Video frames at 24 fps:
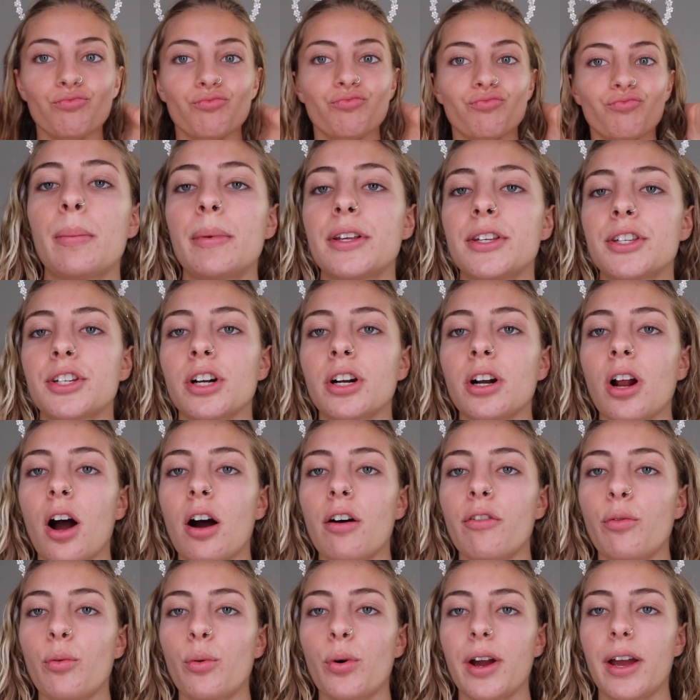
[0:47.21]
I'm gonna start
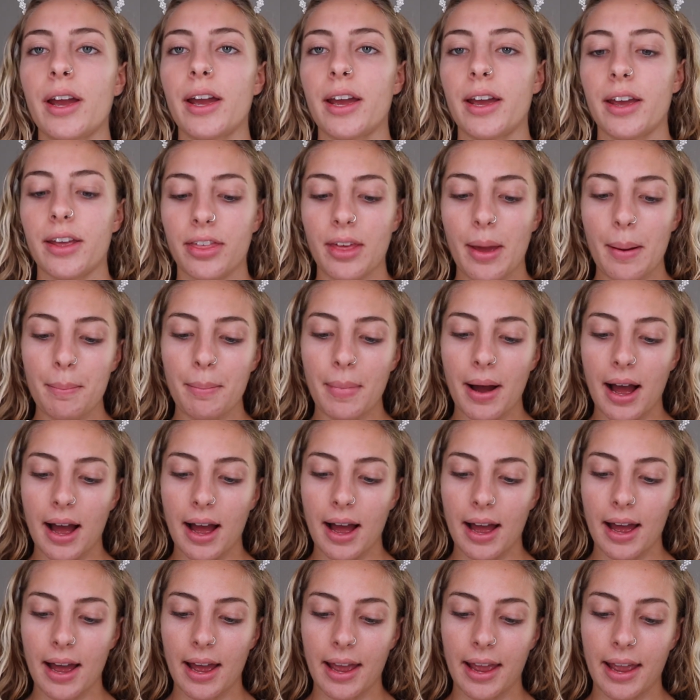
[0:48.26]
off with
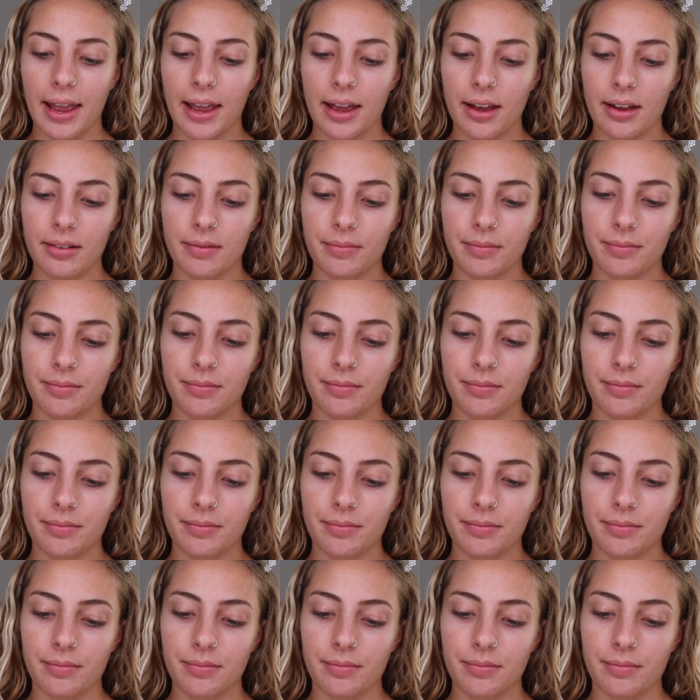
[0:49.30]
my